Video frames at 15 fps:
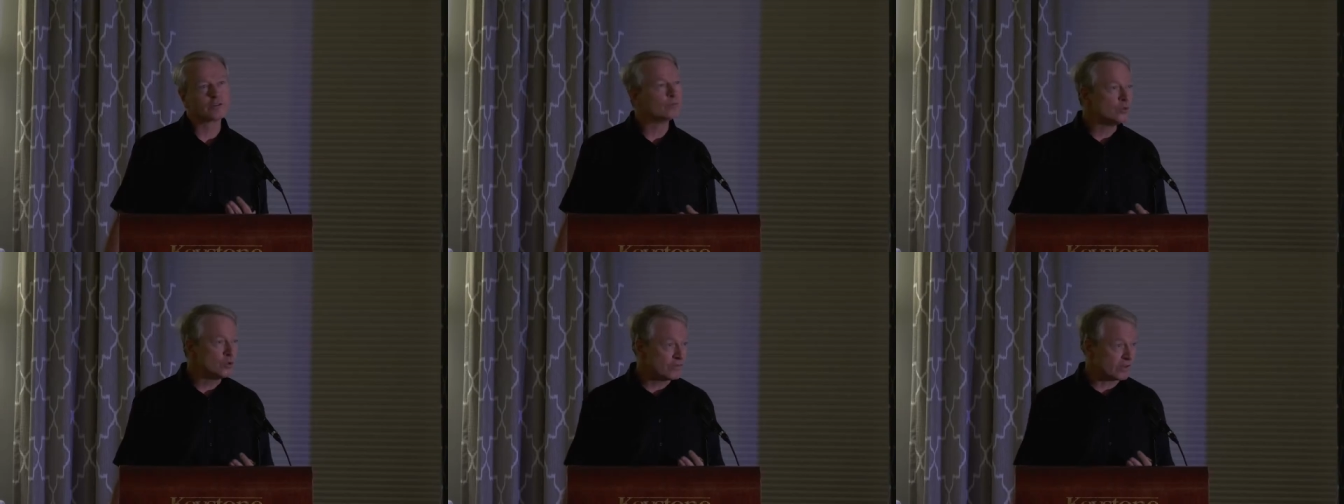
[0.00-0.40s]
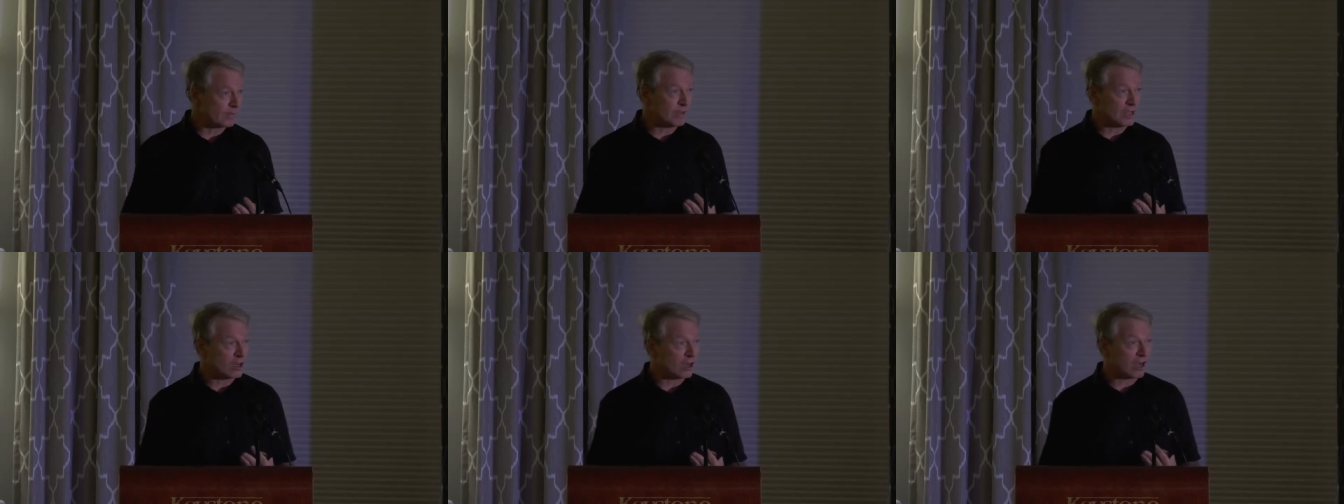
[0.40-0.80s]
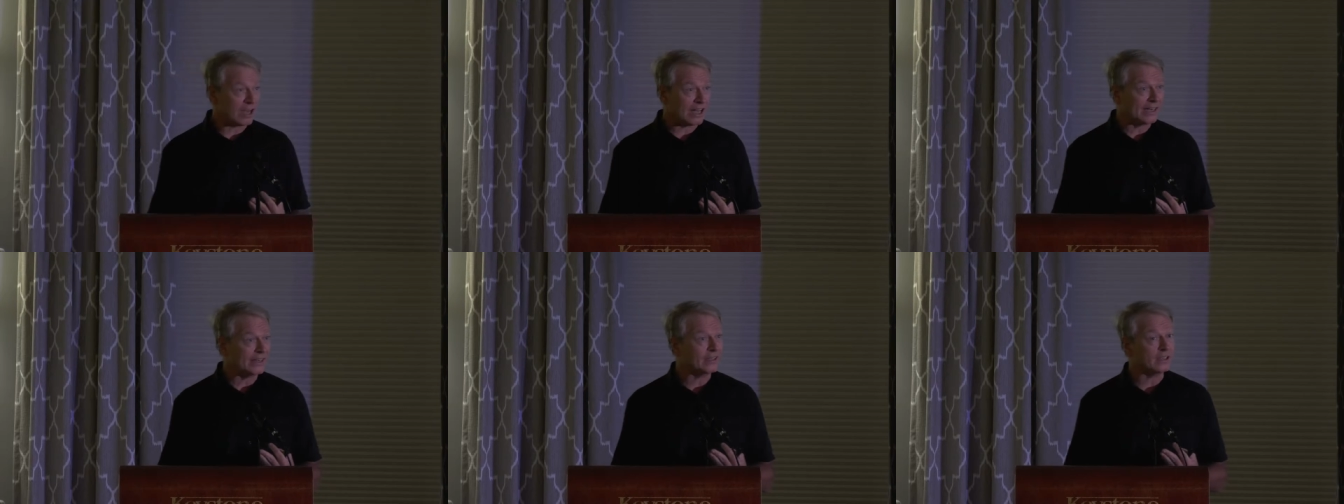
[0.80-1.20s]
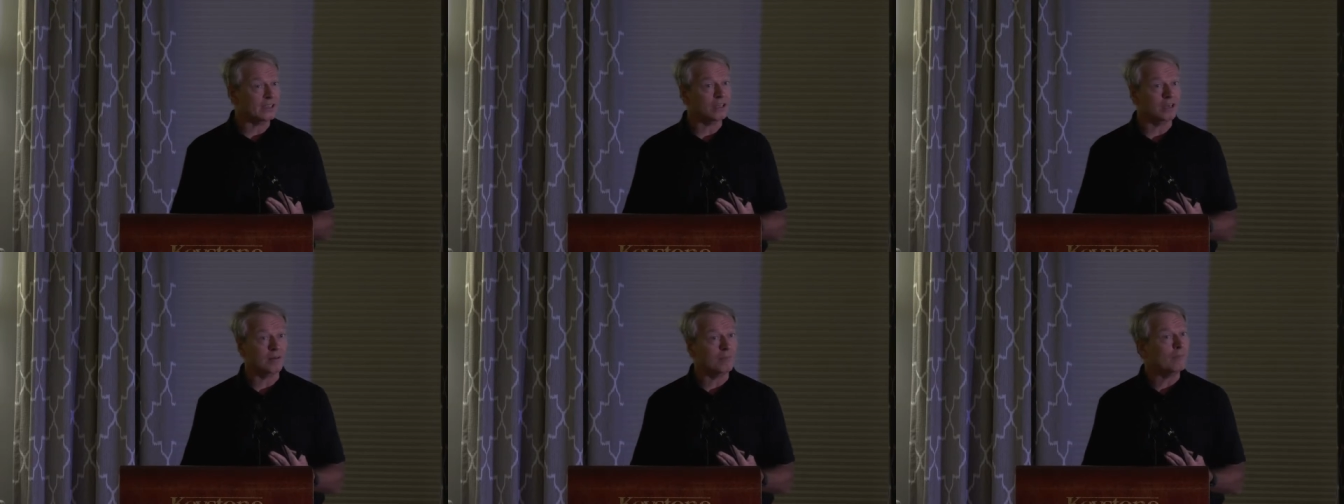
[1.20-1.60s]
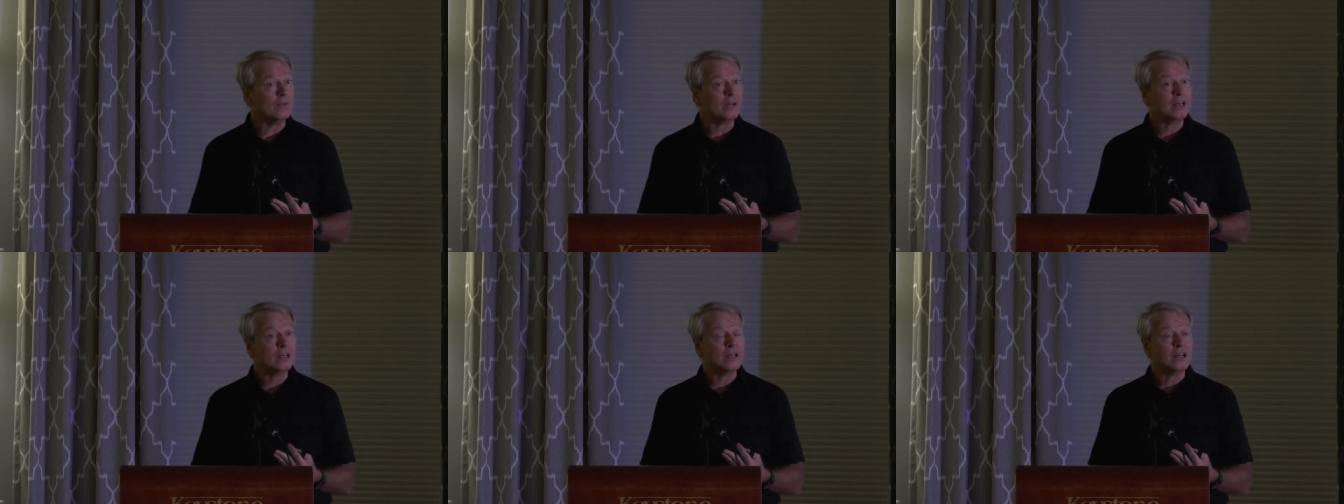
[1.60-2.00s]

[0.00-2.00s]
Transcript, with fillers: for moving beyond um,